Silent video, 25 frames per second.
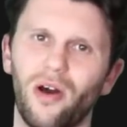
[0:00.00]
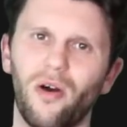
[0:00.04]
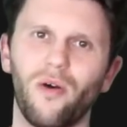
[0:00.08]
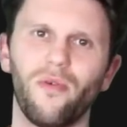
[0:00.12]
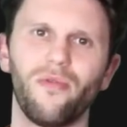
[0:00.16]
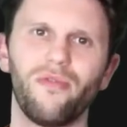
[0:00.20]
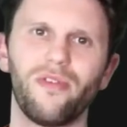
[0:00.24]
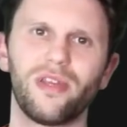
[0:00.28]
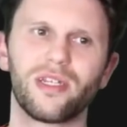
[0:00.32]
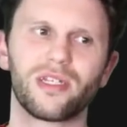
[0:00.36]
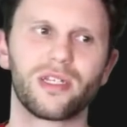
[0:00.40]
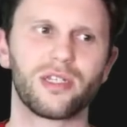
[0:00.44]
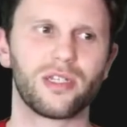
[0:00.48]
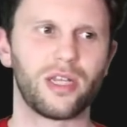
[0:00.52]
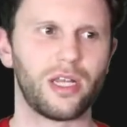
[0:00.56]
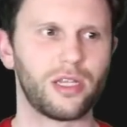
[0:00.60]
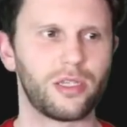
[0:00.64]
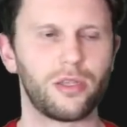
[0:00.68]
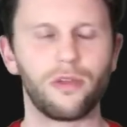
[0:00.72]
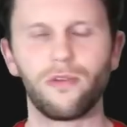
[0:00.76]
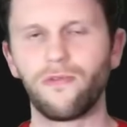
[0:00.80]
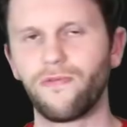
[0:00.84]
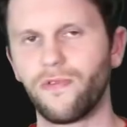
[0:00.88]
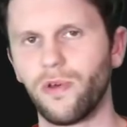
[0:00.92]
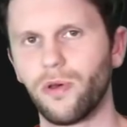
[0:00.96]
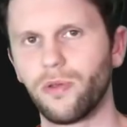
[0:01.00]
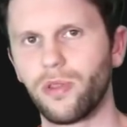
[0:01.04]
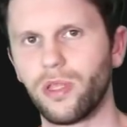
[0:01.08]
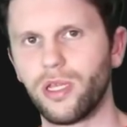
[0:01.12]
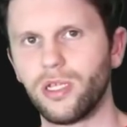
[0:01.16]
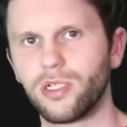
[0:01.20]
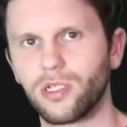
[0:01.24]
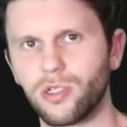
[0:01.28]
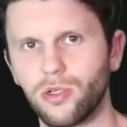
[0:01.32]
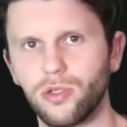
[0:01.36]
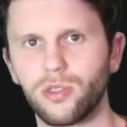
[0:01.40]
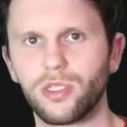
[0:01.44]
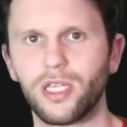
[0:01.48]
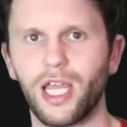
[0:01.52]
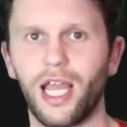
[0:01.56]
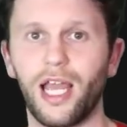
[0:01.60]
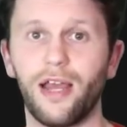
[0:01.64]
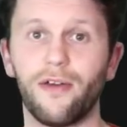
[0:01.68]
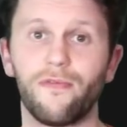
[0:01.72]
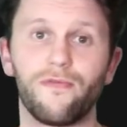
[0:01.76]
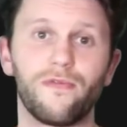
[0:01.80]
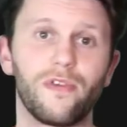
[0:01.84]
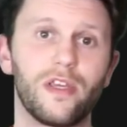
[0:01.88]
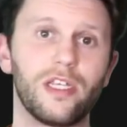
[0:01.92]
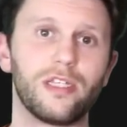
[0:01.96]
on this because I do feel that it's good to
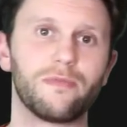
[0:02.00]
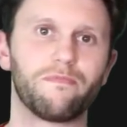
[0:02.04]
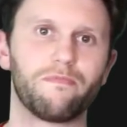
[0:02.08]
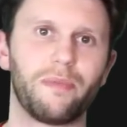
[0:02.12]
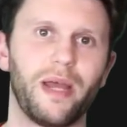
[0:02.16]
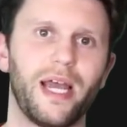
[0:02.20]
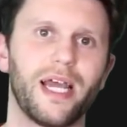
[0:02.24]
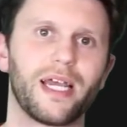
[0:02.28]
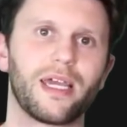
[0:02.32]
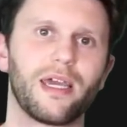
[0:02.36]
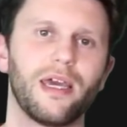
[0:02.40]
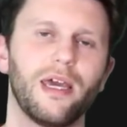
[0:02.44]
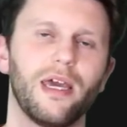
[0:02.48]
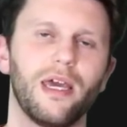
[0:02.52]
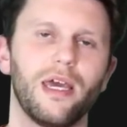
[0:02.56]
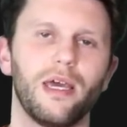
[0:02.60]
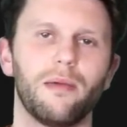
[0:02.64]
have these back,